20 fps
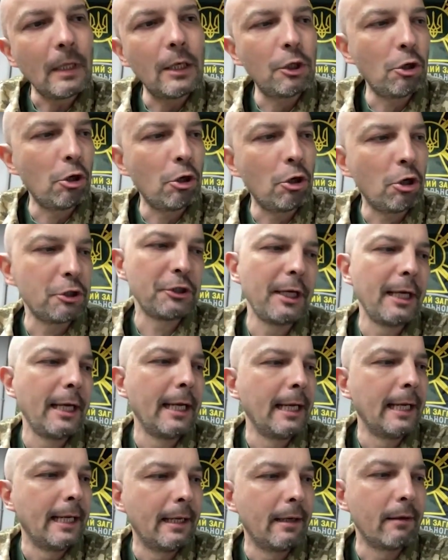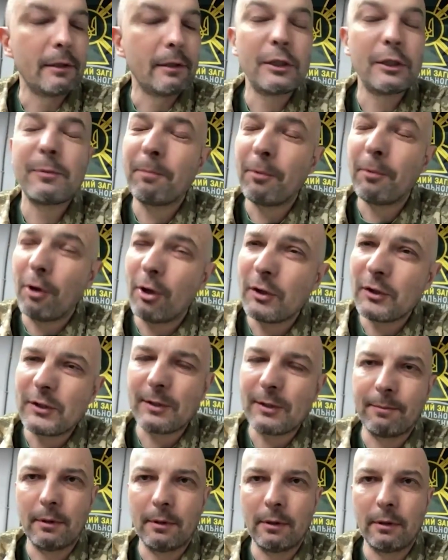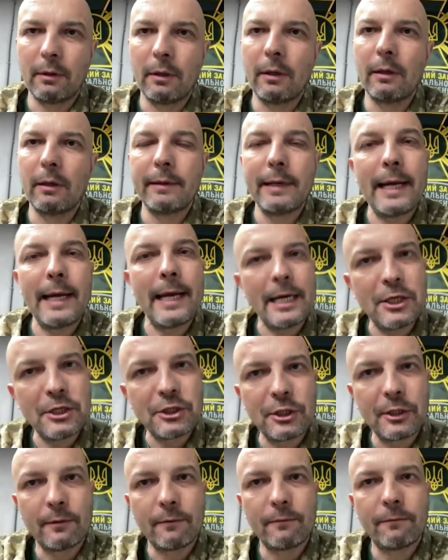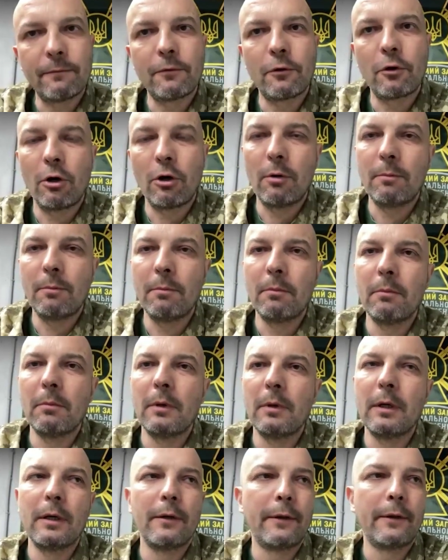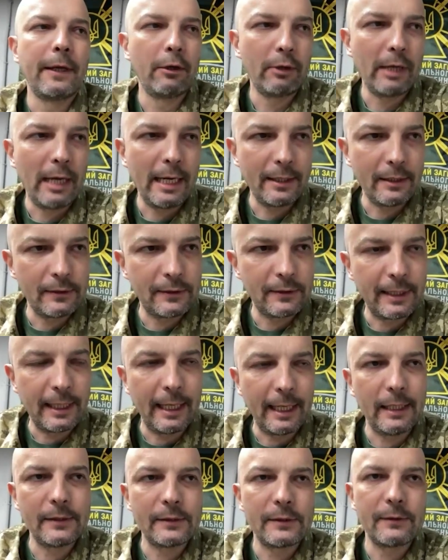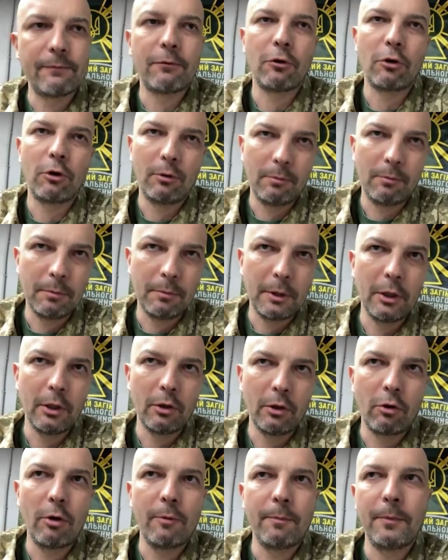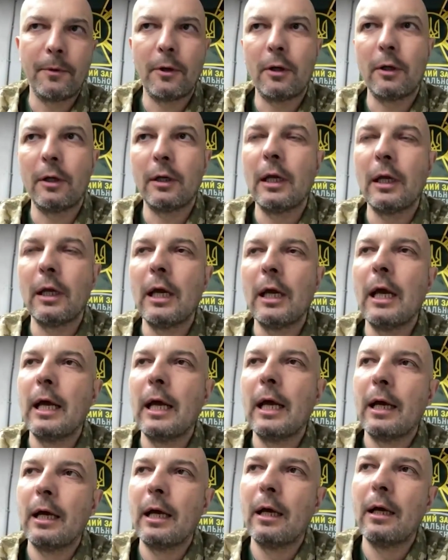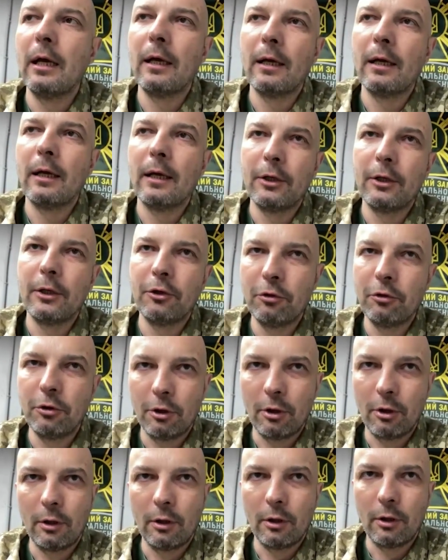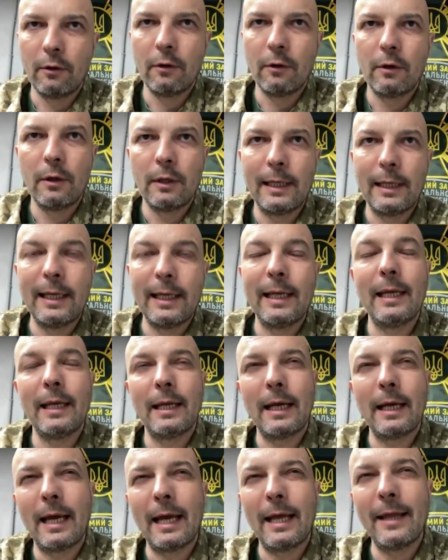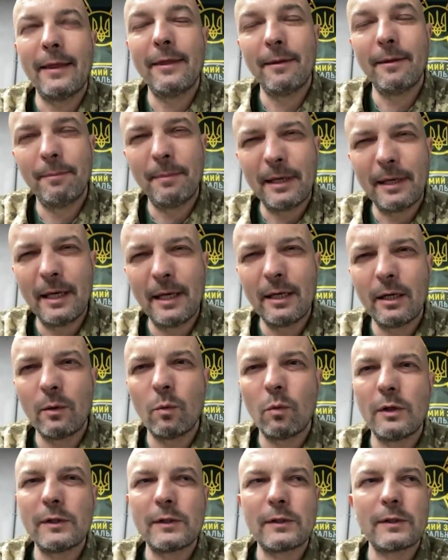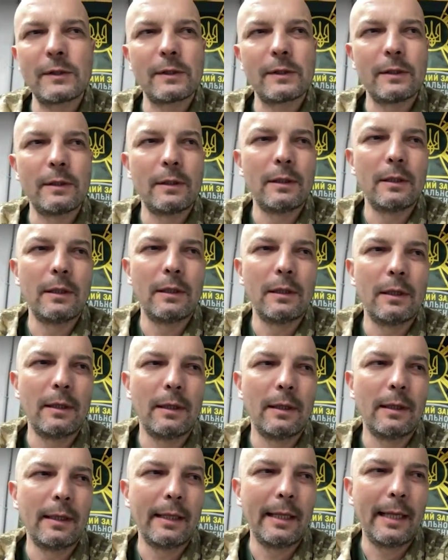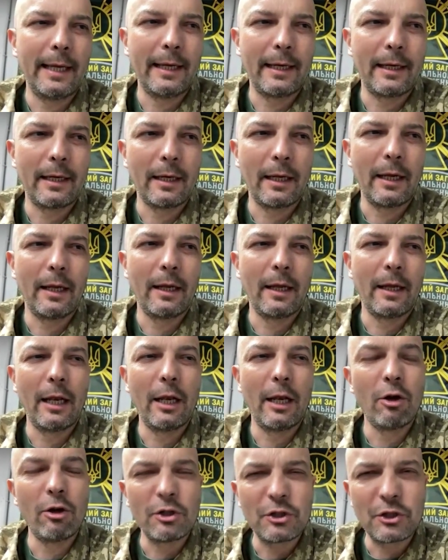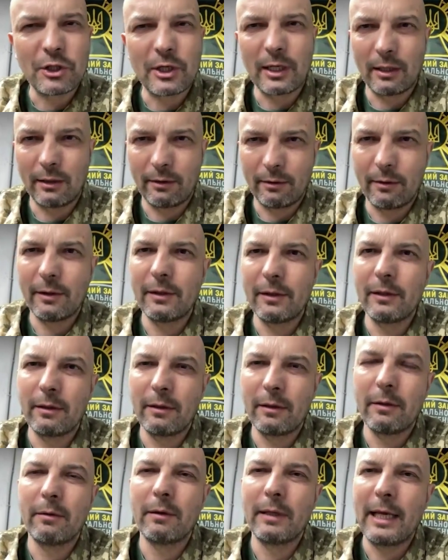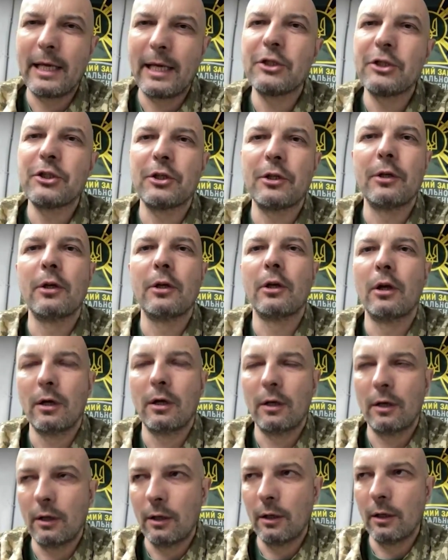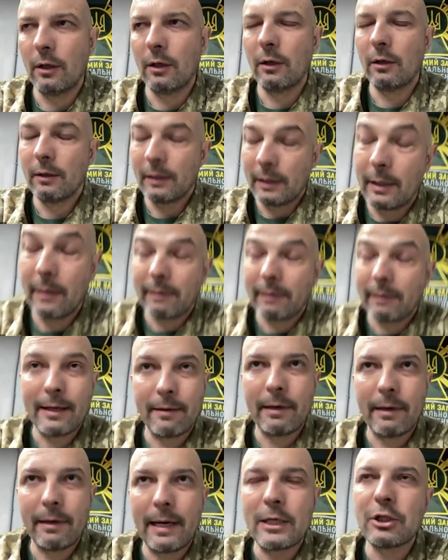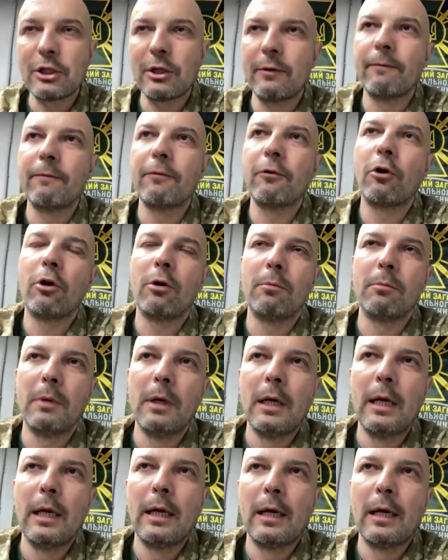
not responsible reaction from uh, the united states from european uh, union at the beginning was like a logical re- relation a re- reaction from